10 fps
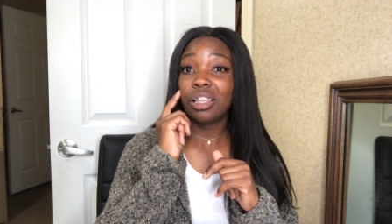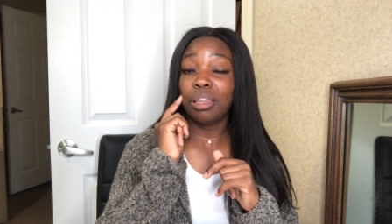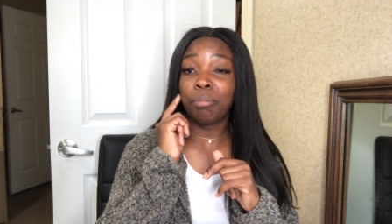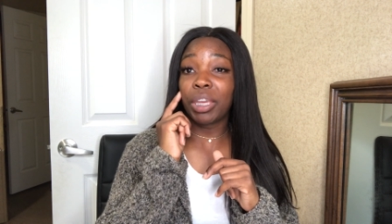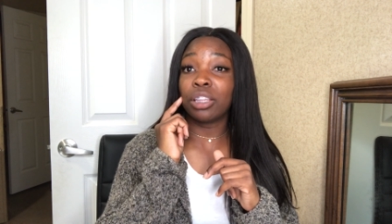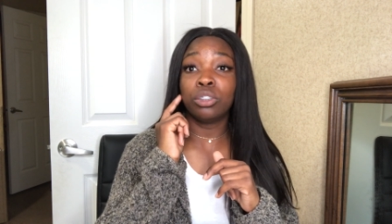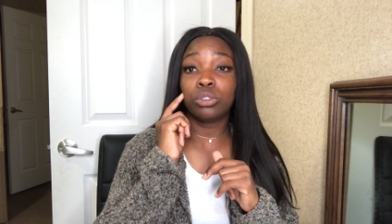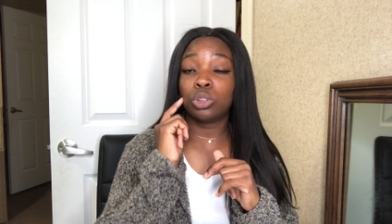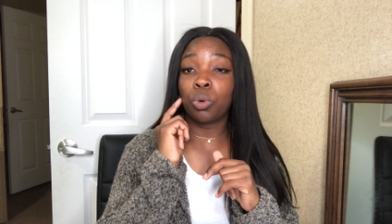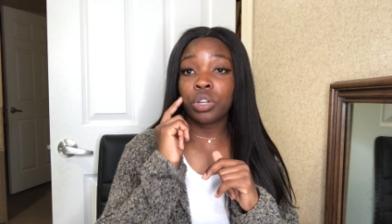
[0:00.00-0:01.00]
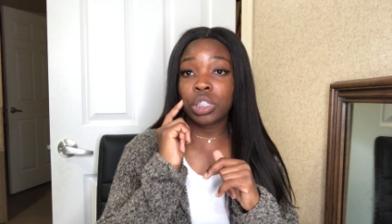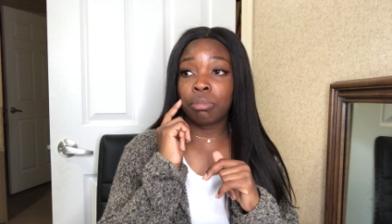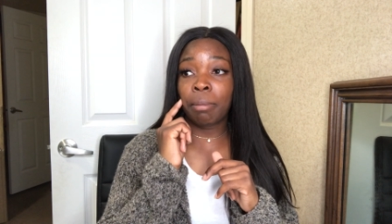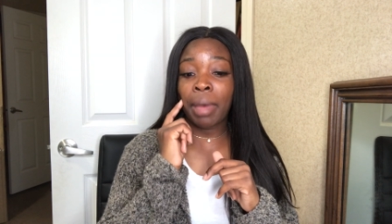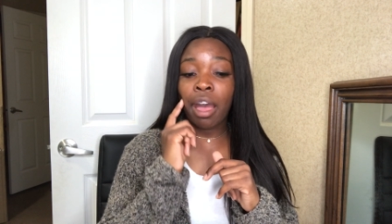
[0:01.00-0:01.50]
and making little sores in
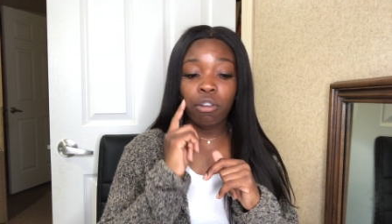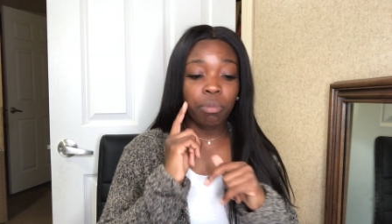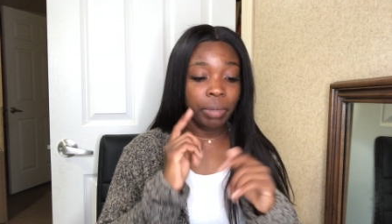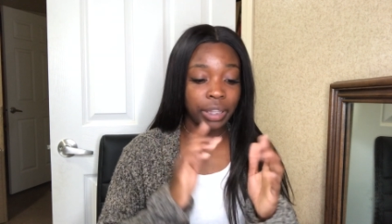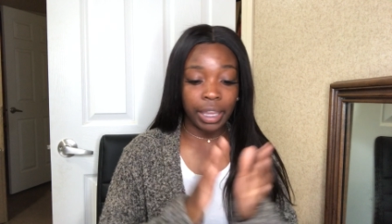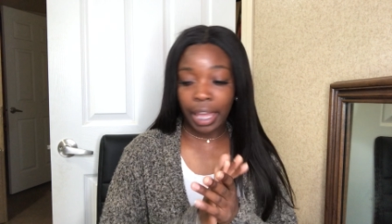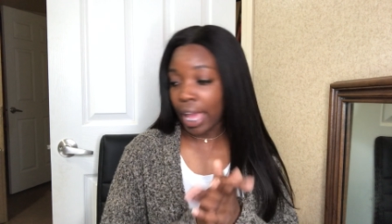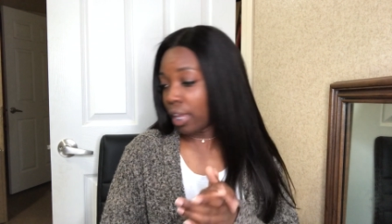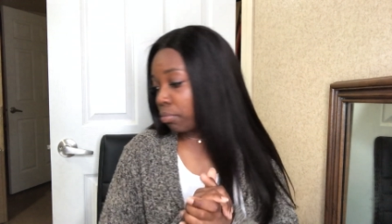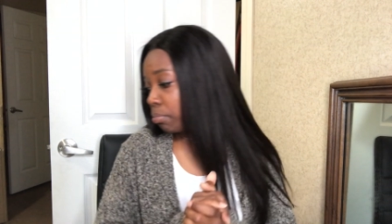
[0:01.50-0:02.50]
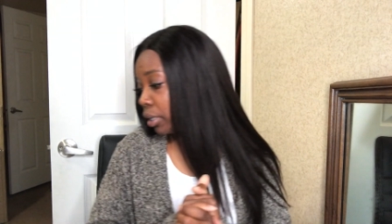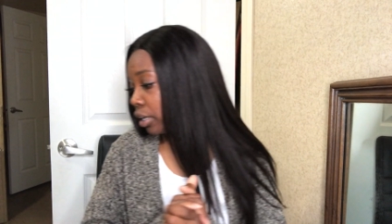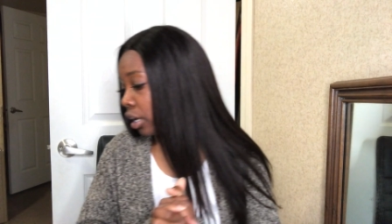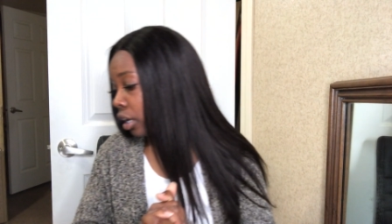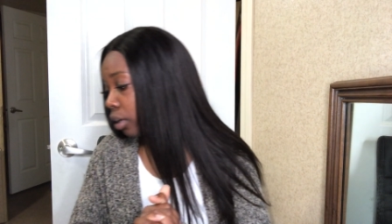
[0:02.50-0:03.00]
my mouth but they gave
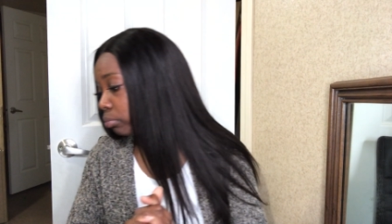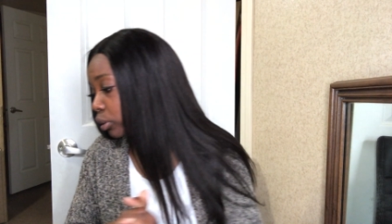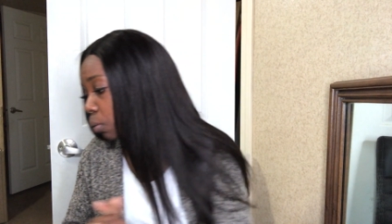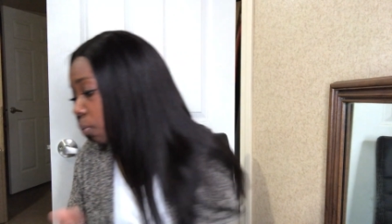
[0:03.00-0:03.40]
me um, some